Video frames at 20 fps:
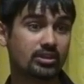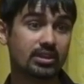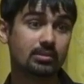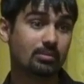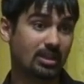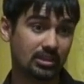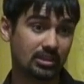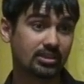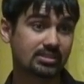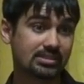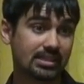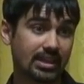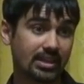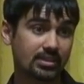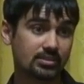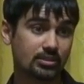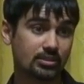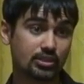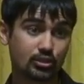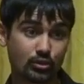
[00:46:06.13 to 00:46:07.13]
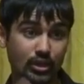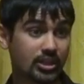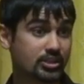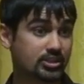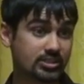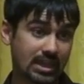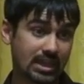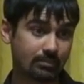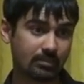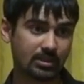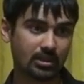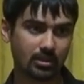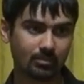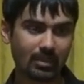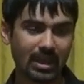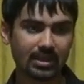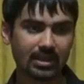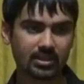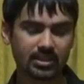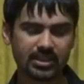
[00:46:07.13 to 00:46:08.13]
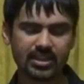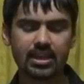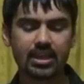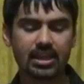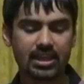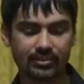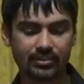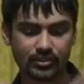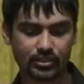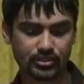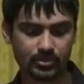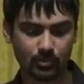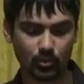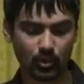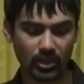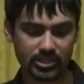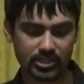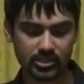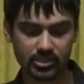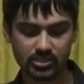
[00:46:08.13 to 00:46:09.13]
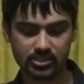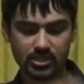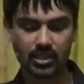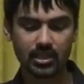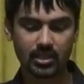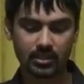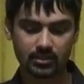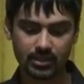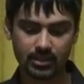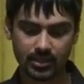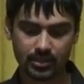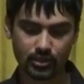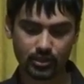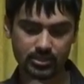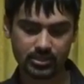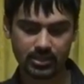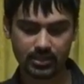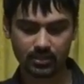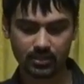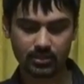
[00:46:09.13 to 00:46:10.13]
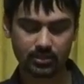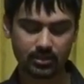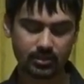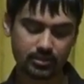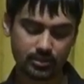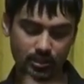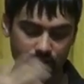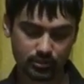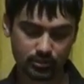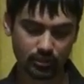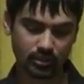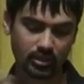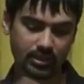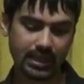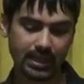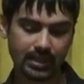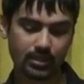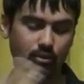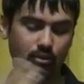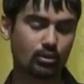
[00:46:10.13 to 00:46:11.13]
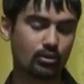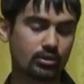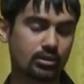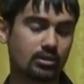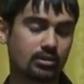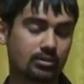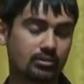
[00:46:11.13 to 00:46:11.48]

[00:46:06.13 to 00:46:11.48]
anybody looks at it. So the triages happen automatically. If there's some questions, then a nurse The nurse will look at it, or the